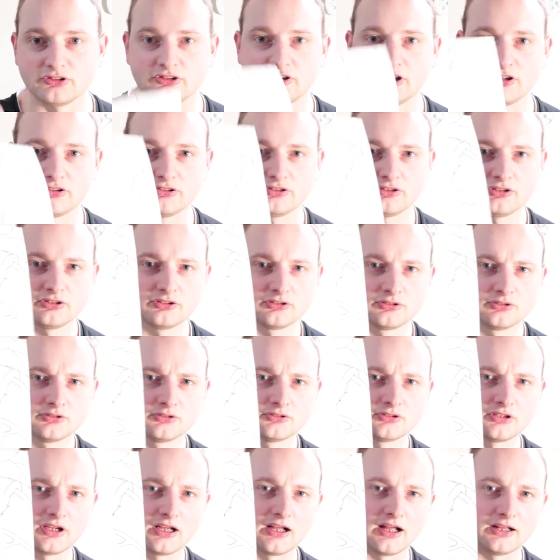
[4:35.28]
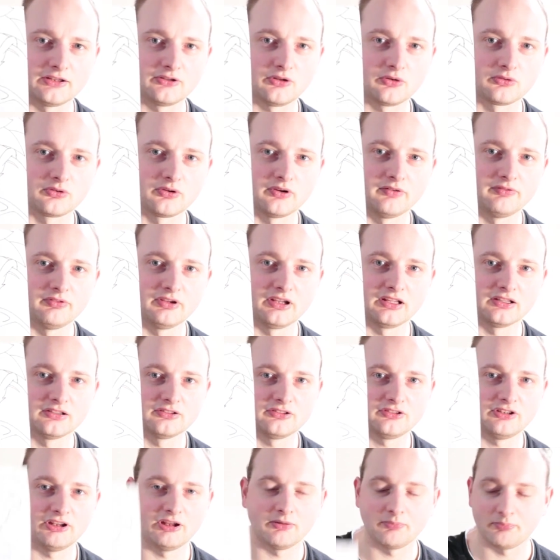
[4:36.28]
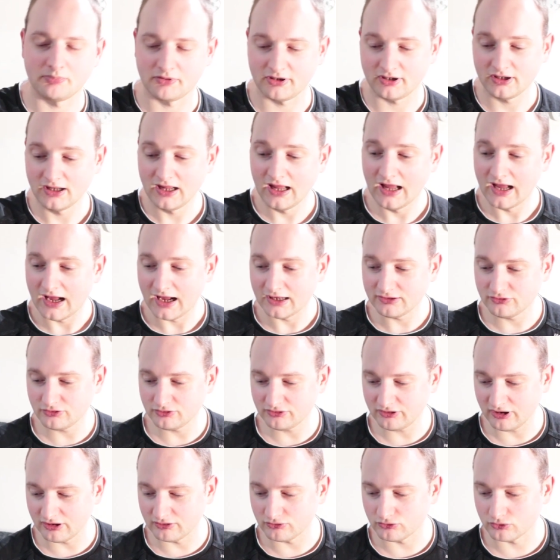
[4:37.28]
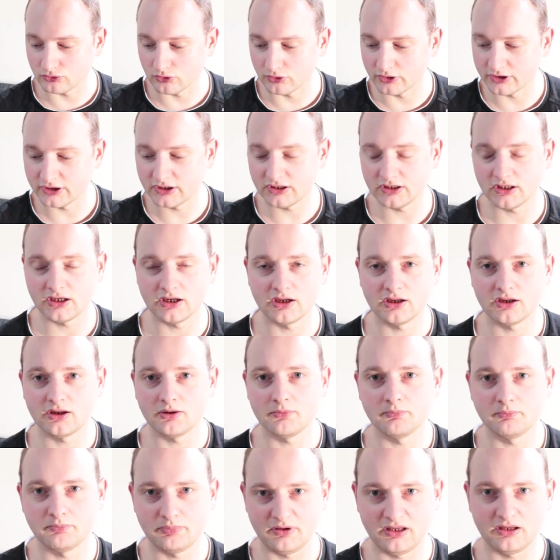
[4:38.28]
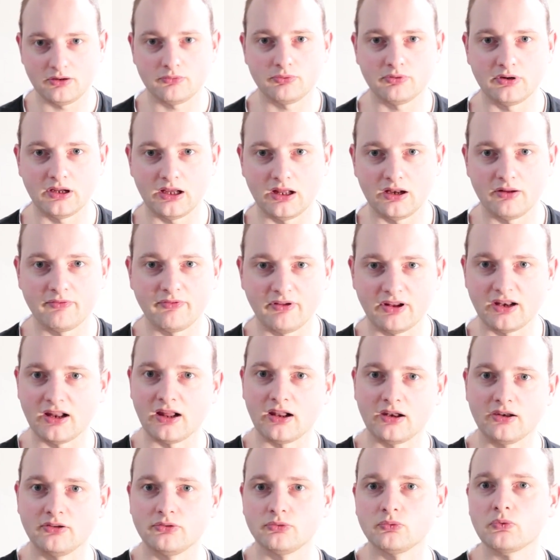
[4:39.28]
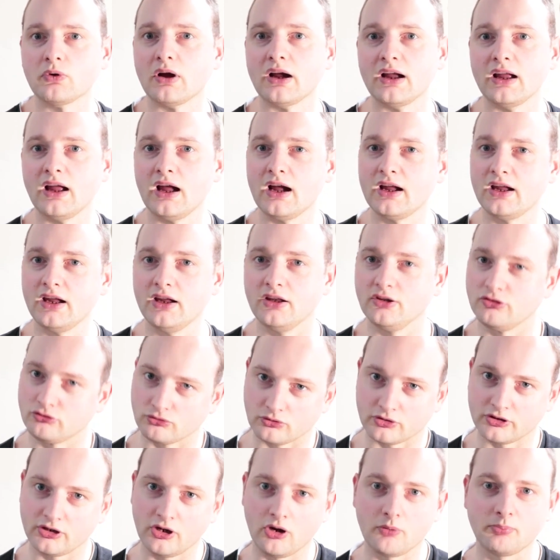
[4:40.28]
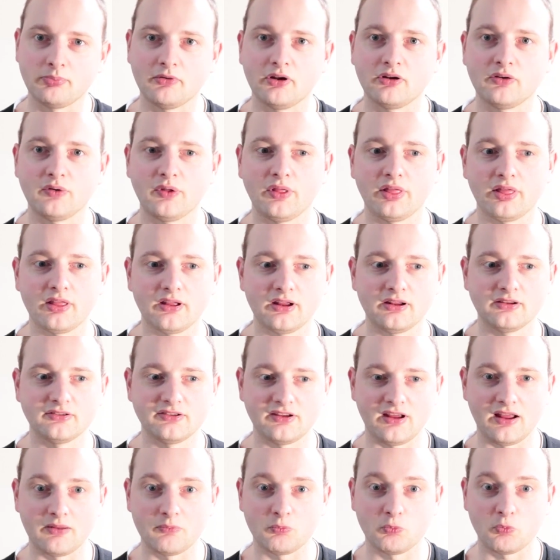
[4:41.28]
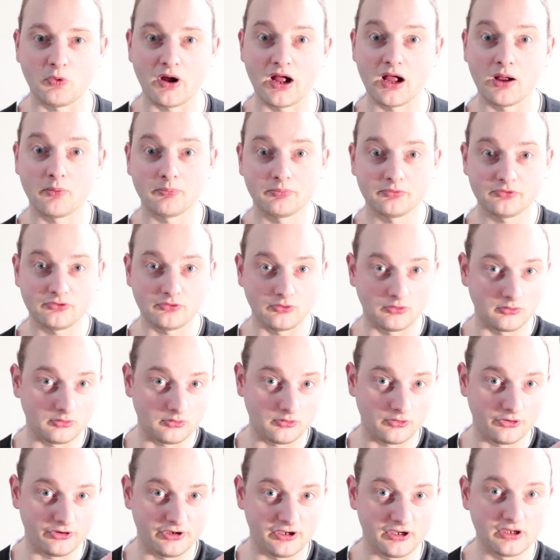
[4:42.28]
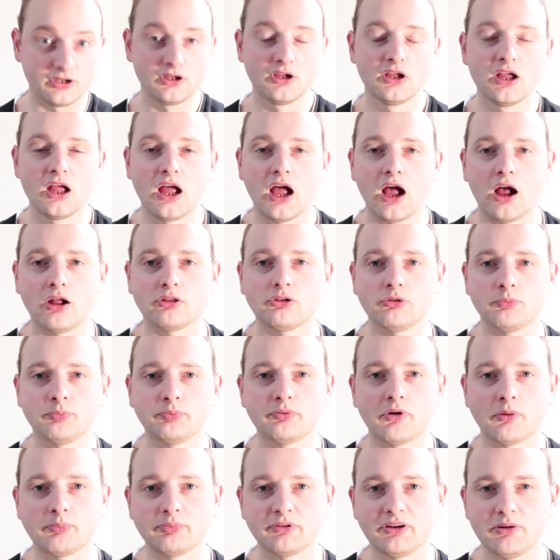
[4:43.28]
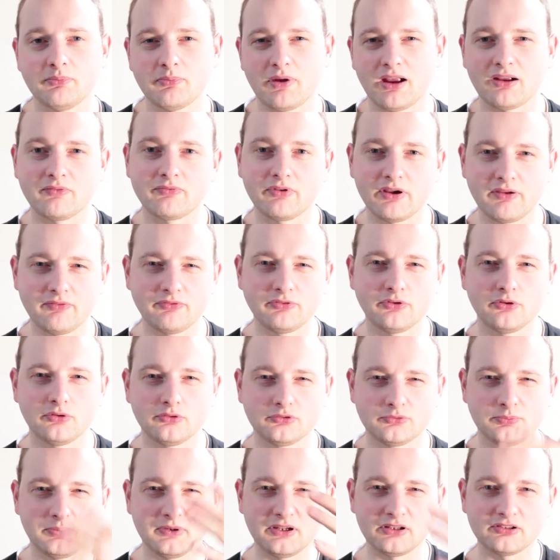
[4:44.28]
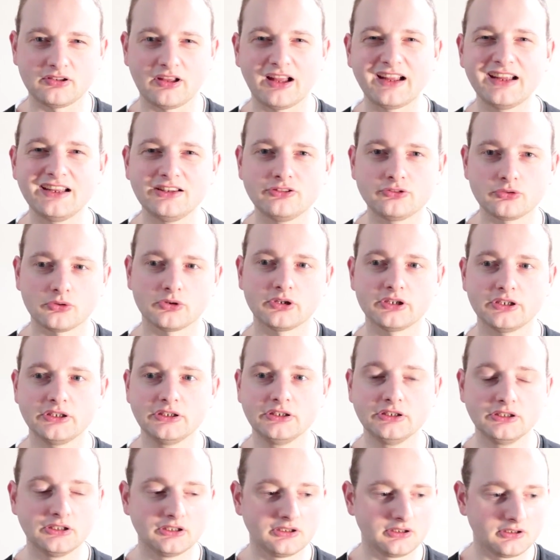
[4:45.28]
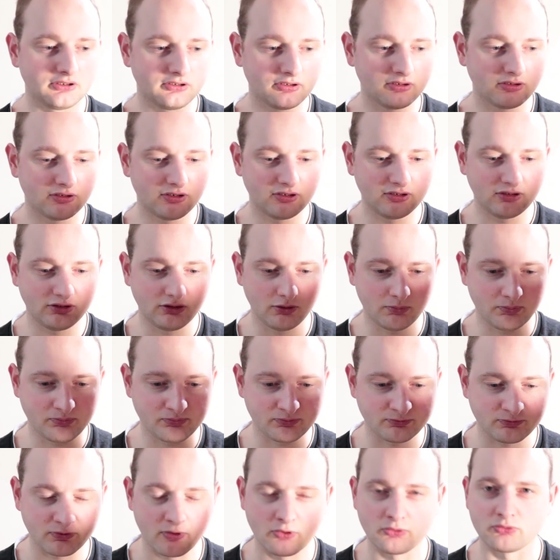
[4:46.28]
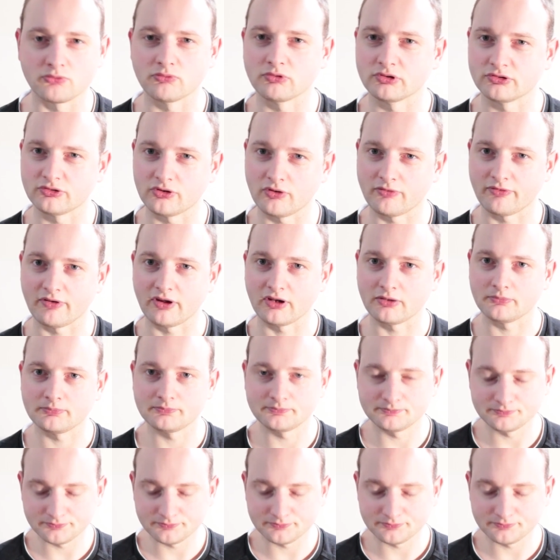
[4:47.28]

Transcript: this. I don't know if you can see it, but I just enjoy being creative, and that is why I enjoy uploading things, and why I'm still learning how to properly make reviews, because I enjoy the progress of it.